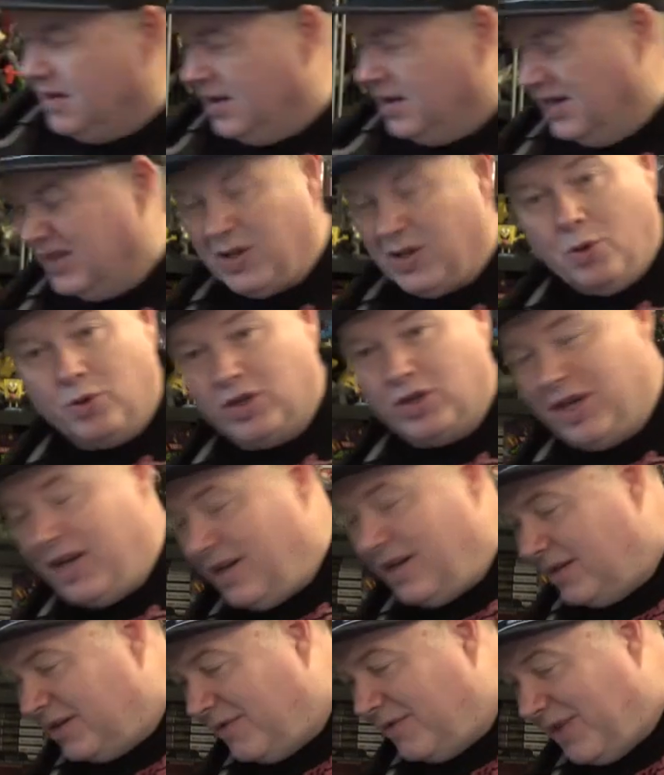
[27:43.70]
It's
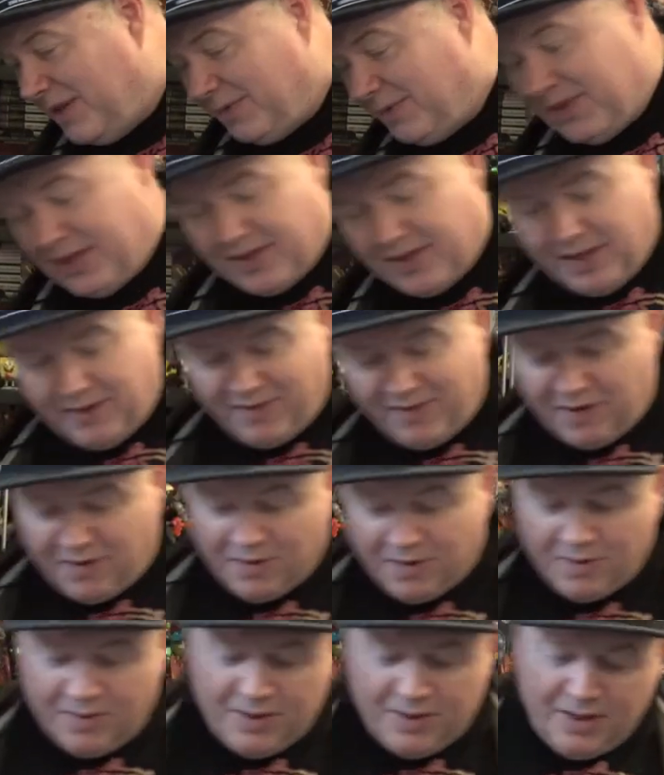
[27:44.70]
Yoshi. I don't think it's particularly very
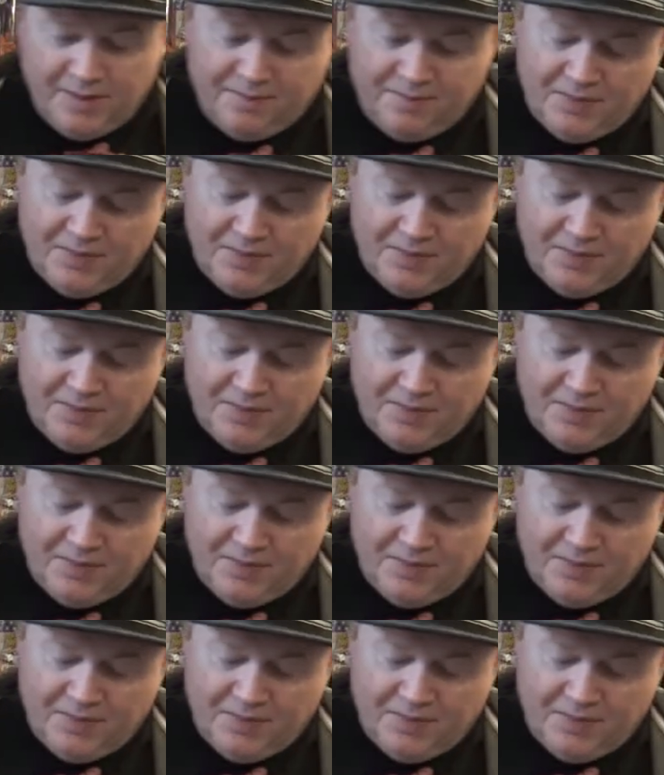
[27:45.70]
good.